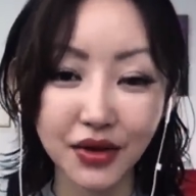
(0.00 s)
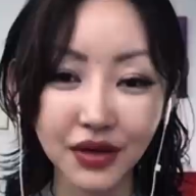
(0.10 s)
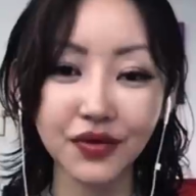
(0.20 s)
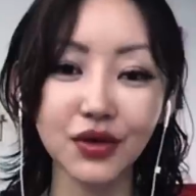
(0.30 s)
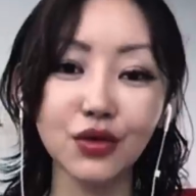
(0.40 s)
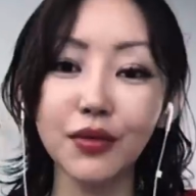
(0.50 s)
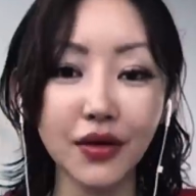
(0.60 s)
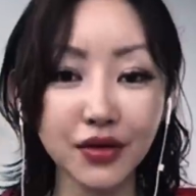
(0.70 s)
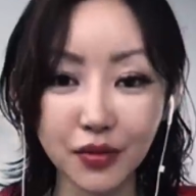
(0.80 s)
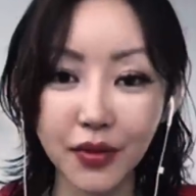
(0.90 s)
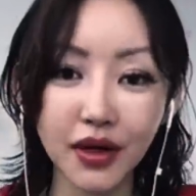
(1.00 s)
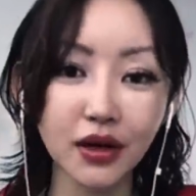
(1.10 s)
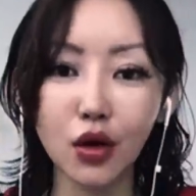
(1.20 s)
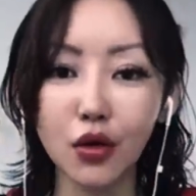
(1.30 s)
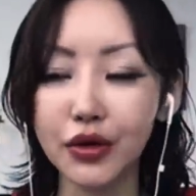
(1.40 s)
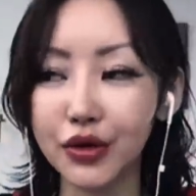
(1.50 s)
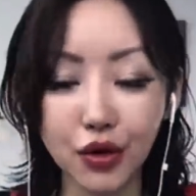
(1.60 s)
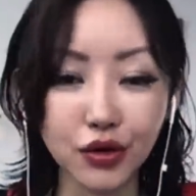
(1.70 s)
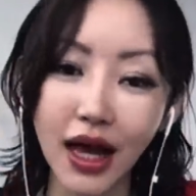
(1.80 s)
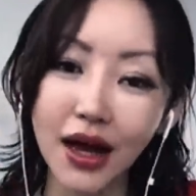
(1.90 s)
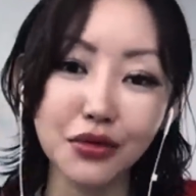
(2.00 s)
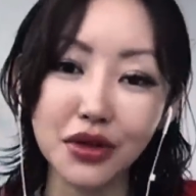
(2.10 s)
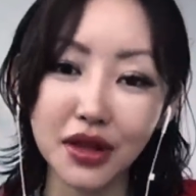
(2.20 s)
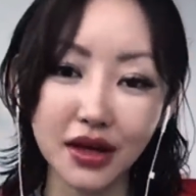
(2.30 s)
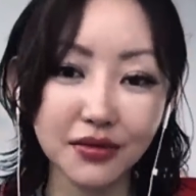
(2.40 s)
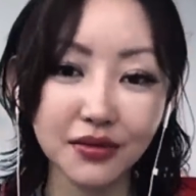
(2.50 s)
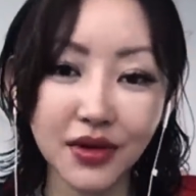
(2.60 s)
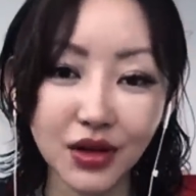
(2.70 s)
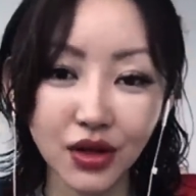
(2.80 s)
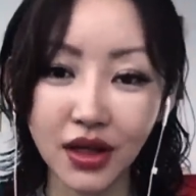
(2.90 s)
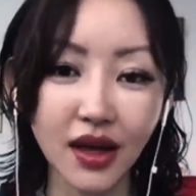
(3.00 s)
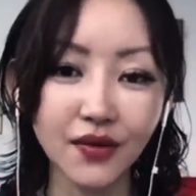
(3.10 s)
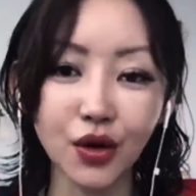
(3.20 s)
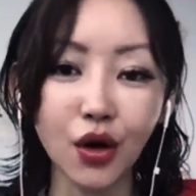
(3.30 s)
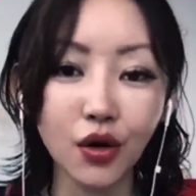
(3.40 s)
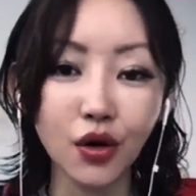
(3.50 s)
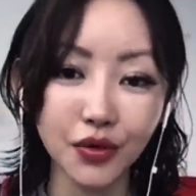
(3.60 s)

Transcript: If you marry somebody lower, you go down with them you can never go up